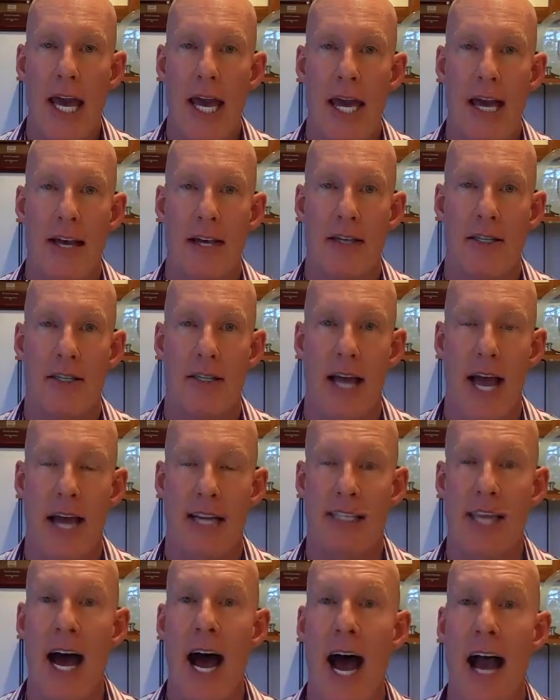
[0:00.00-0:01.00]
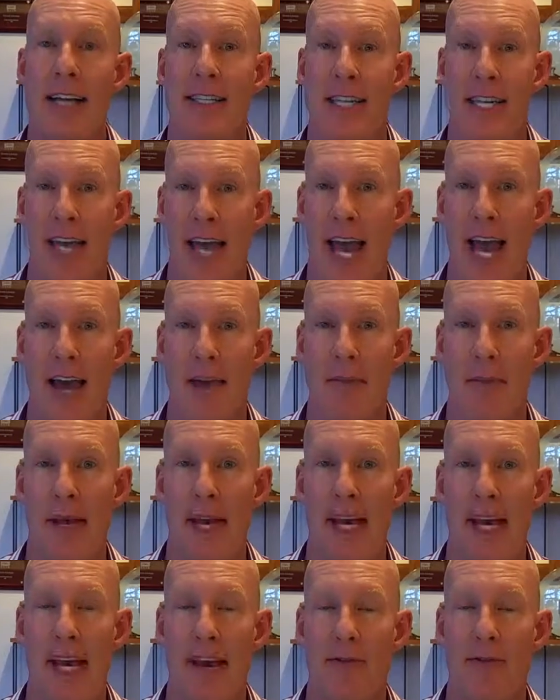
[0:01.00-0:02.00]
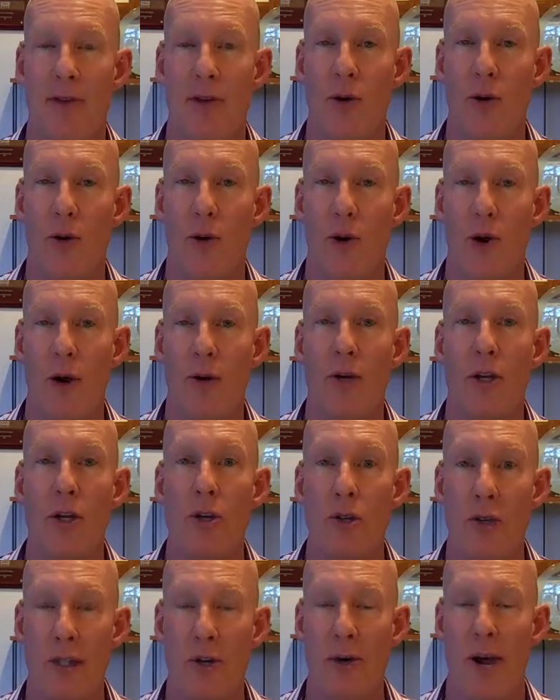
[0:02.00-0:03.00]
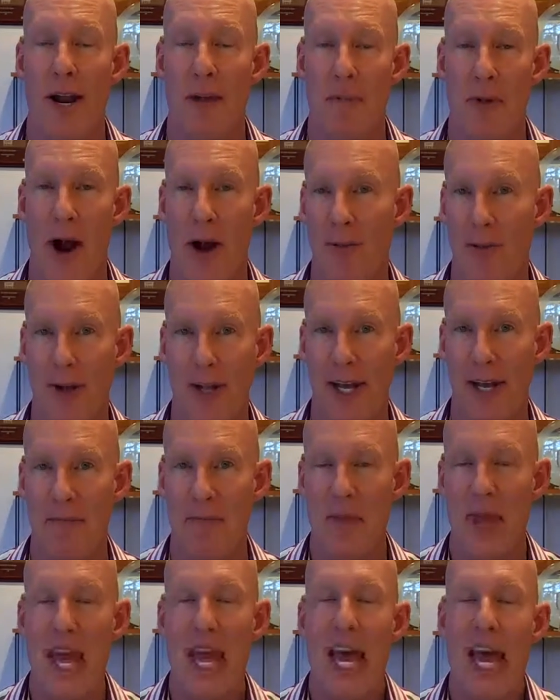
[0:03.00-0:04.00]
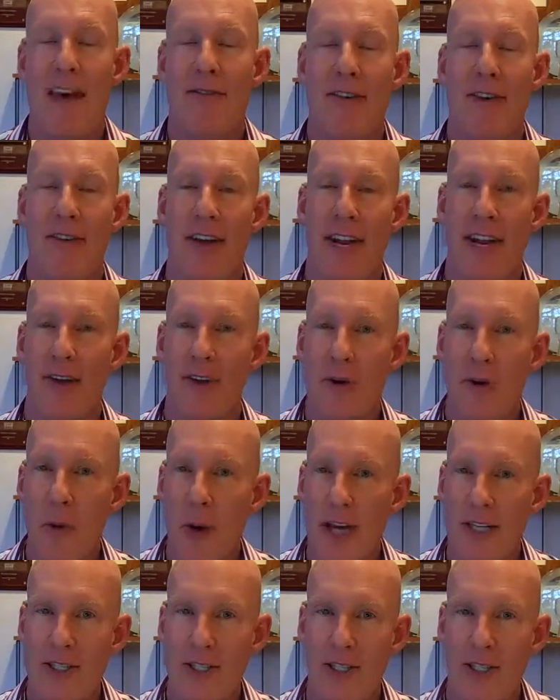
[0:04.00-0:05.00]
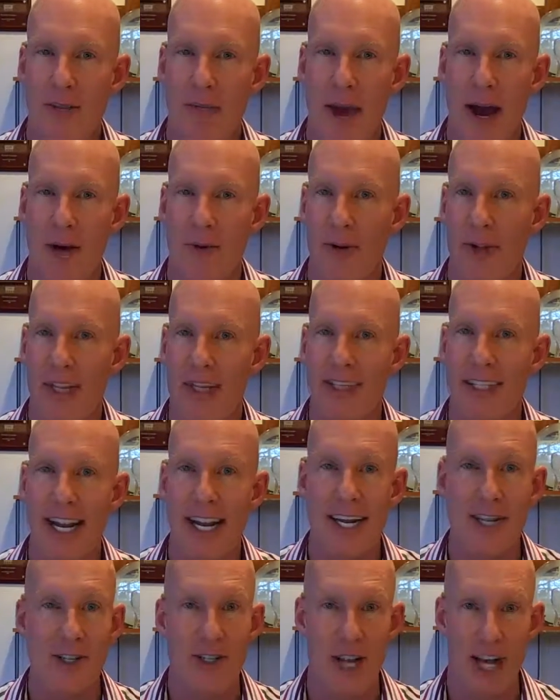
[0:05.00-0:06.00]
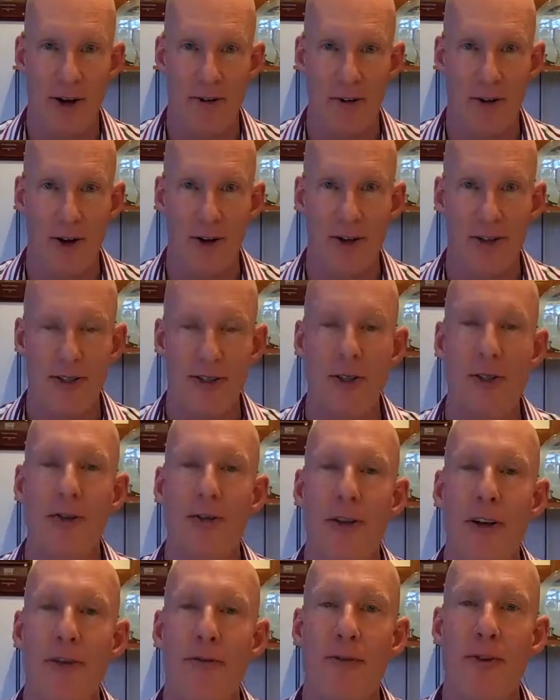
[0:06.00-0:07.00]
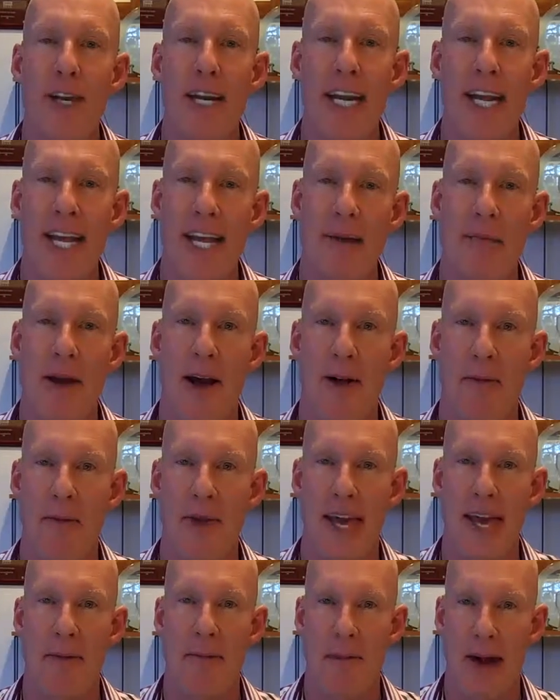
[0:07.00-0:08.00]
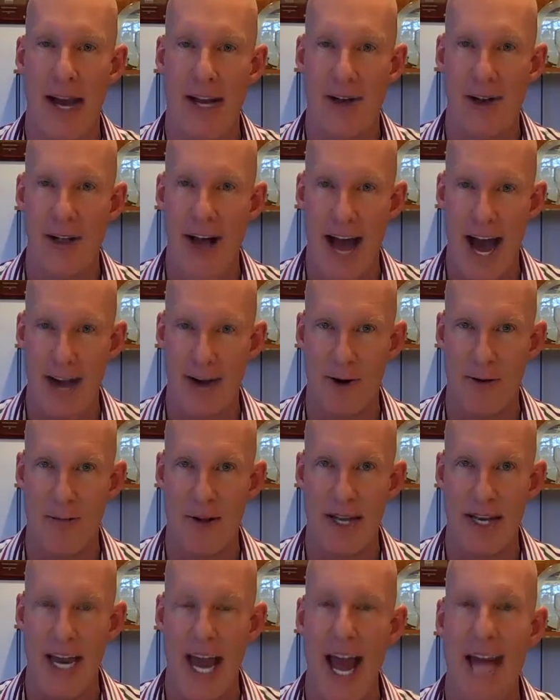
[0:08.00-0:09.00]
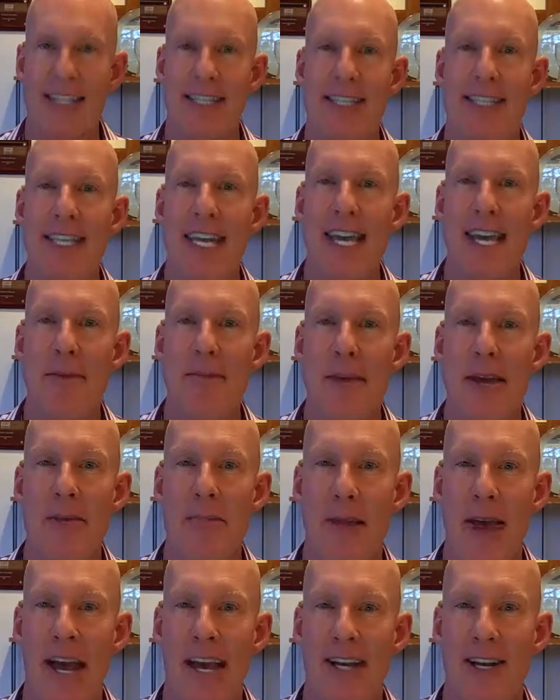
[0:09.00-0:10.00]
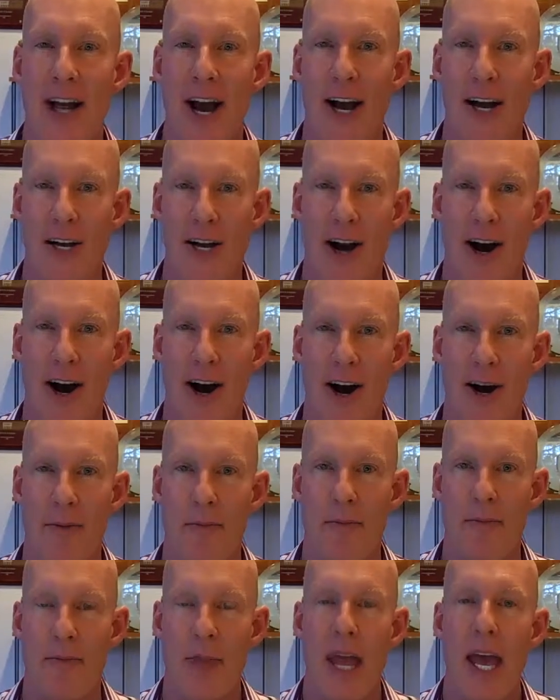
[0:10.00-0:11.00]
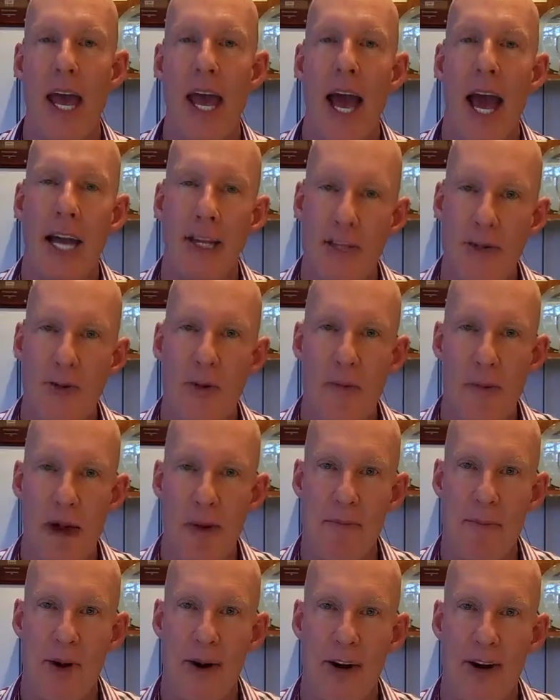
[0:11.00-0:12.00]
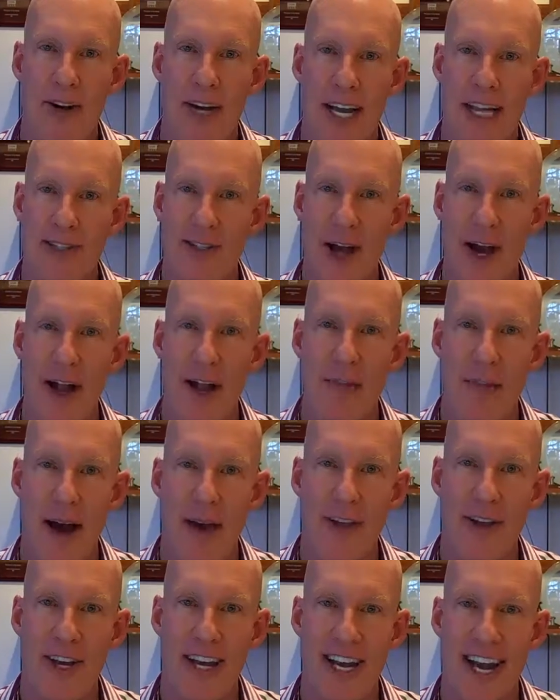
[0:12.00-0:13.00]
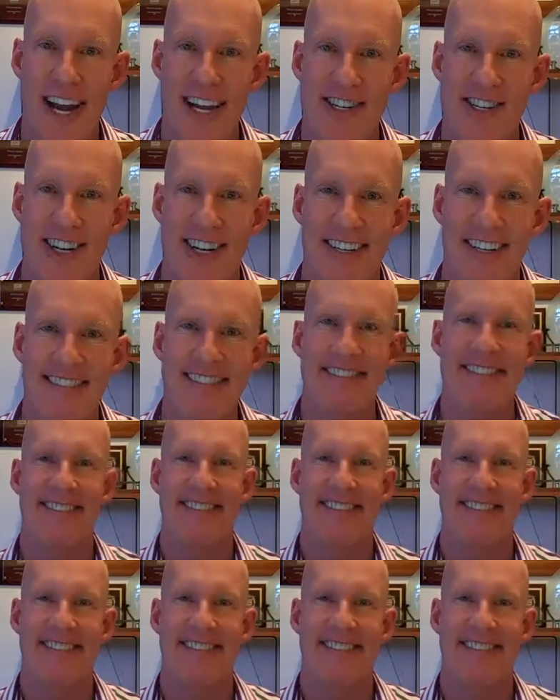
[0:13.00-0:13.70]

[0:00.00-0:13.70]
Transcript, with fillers: is as high as it can be if you're using credit properly. If you have any other questions about real estate in general, do feel free to email me at michaelackerman at cbbain.com. And do remember, it's all about the connection.